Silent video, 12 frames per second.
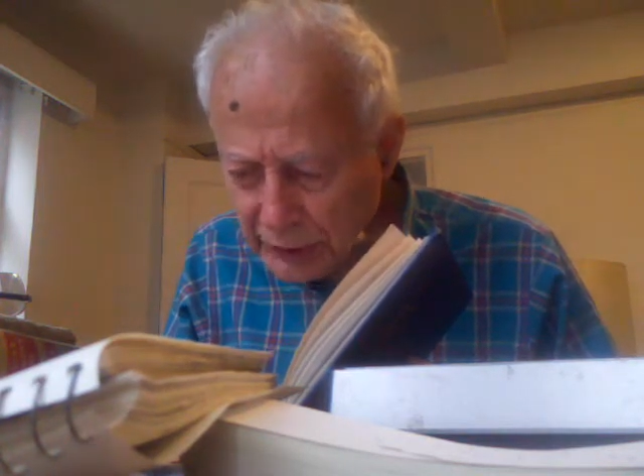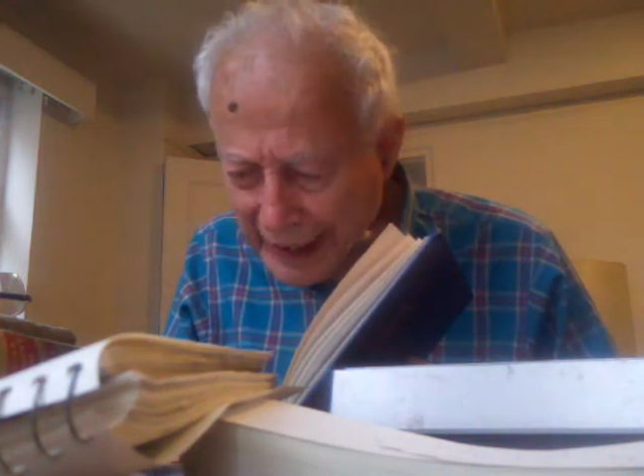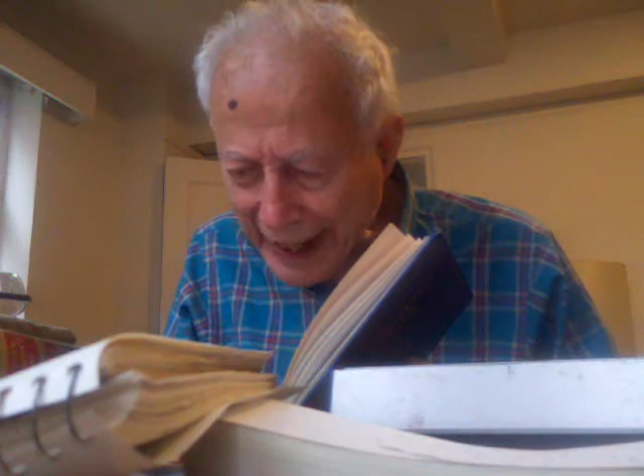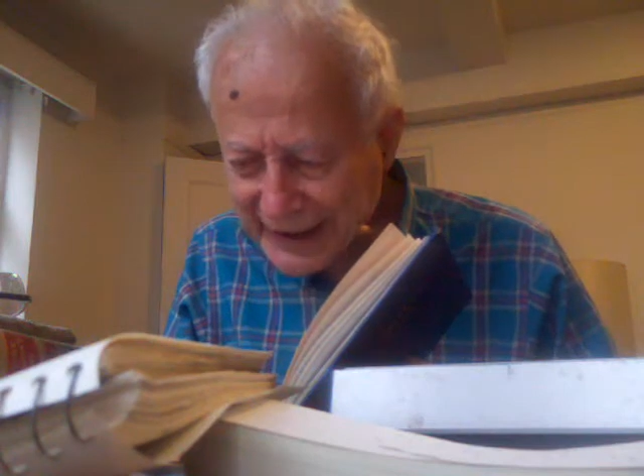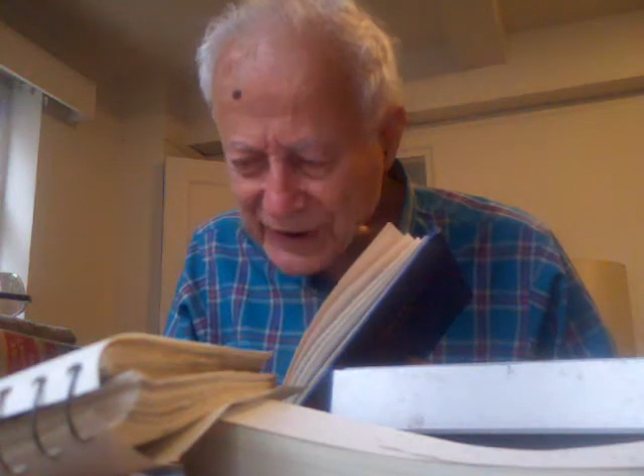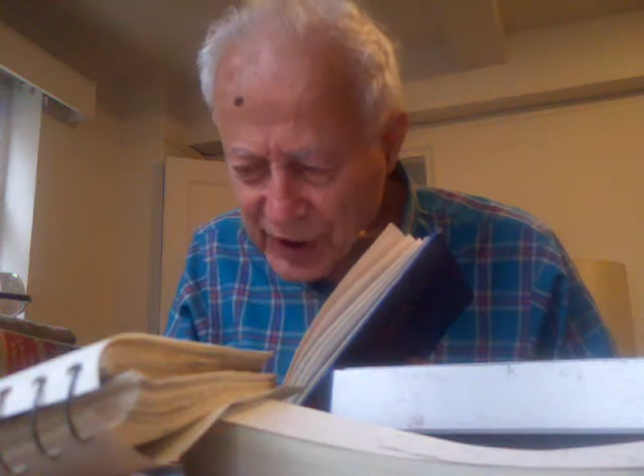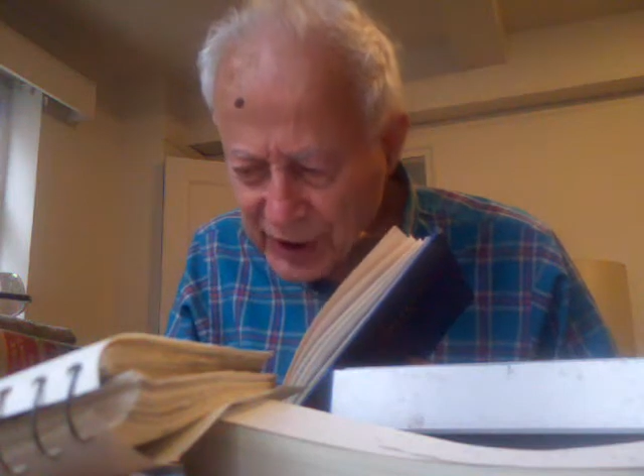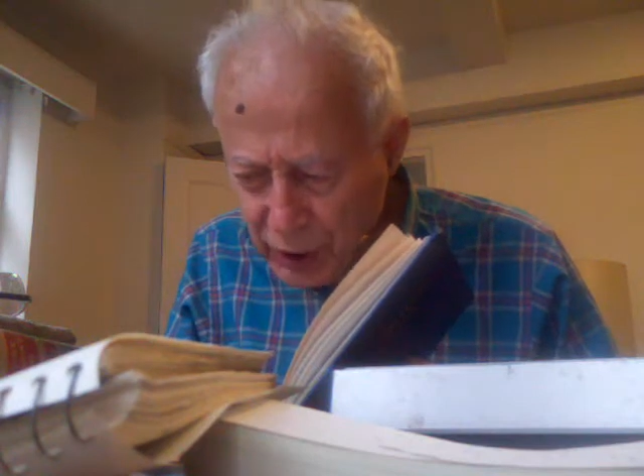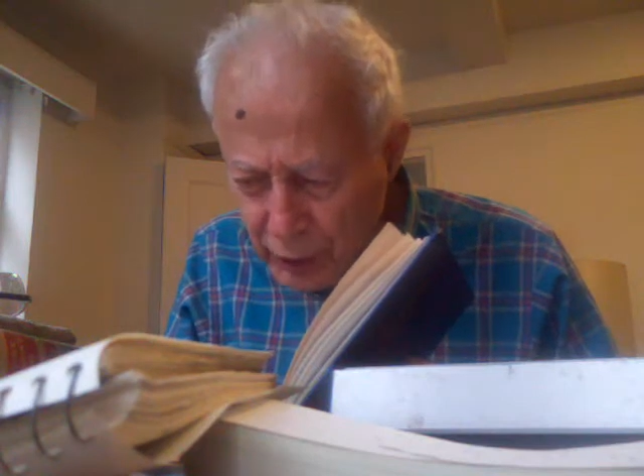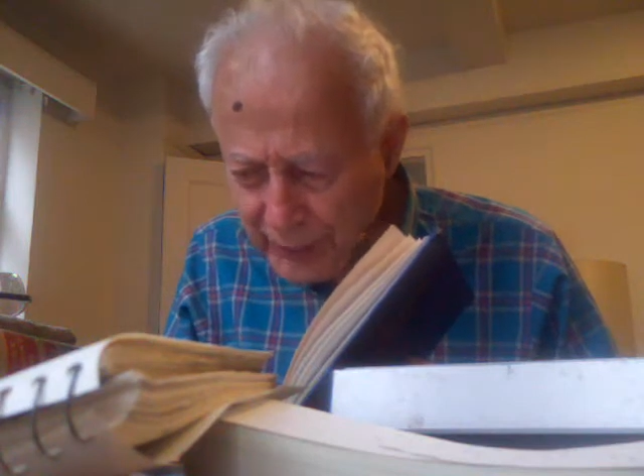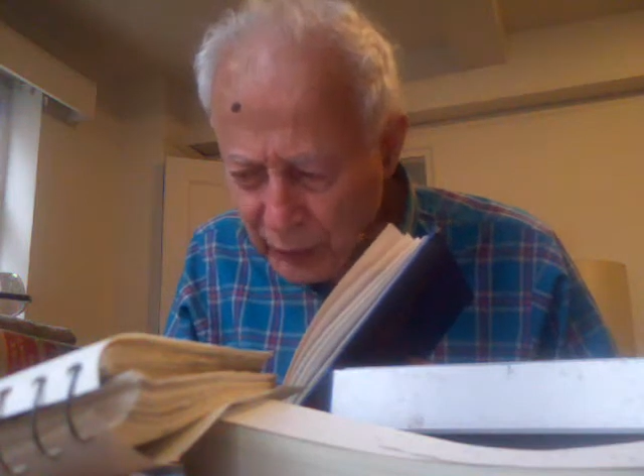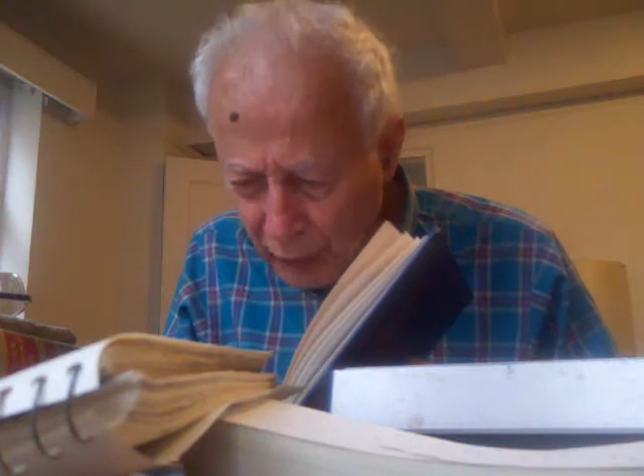as the
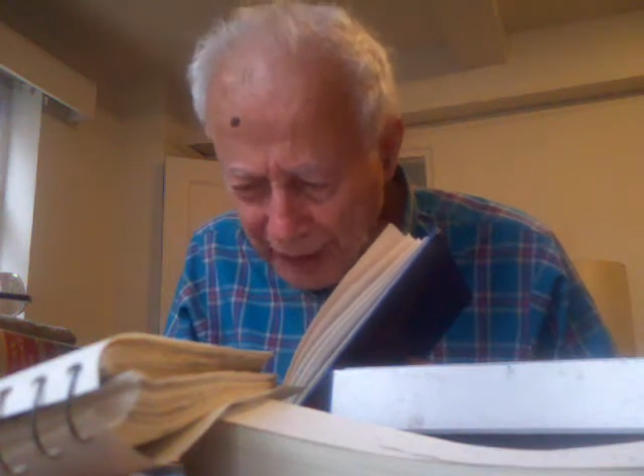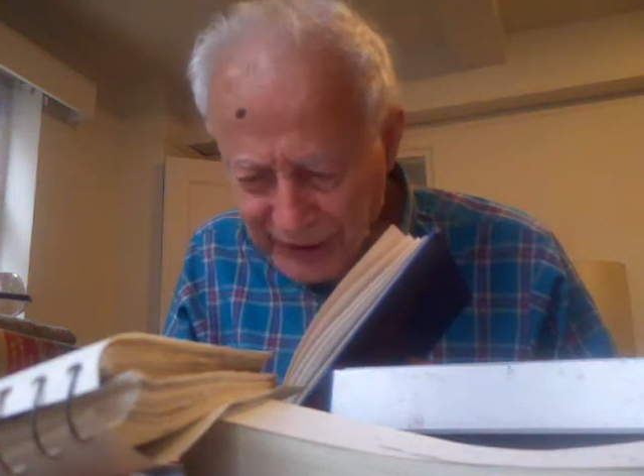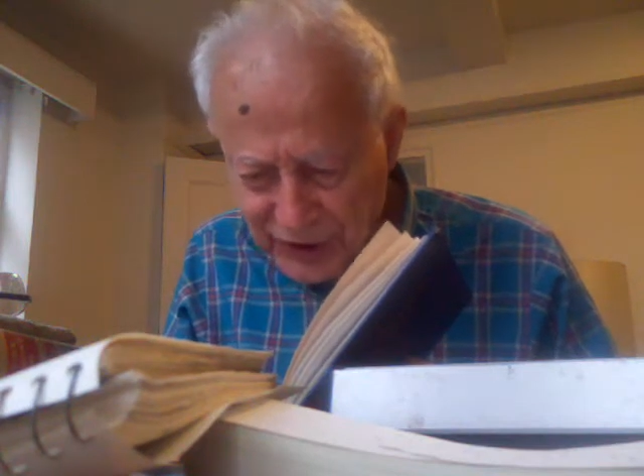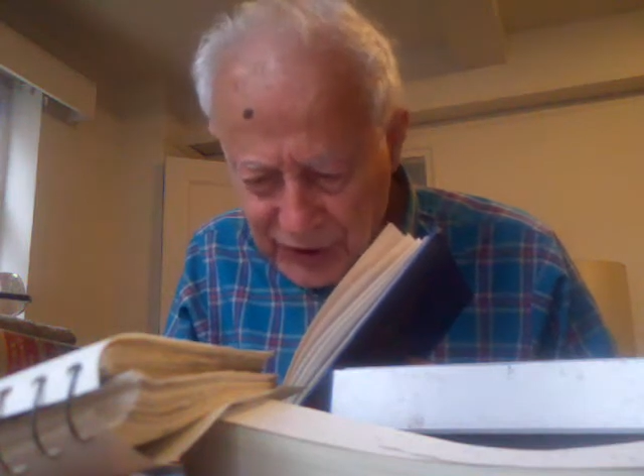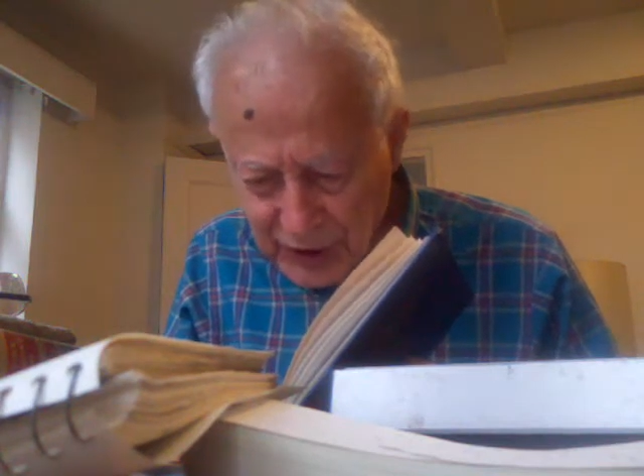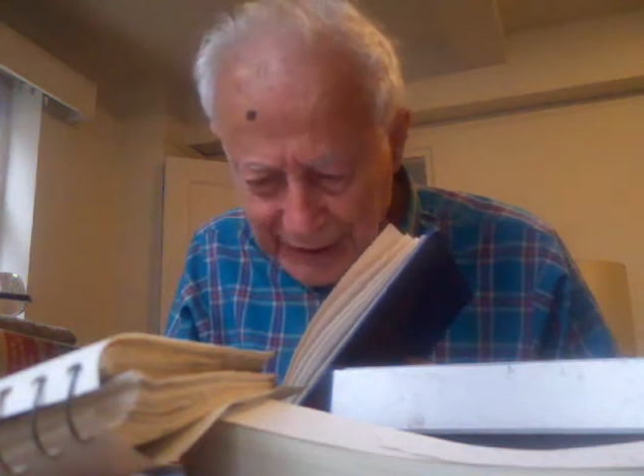human race.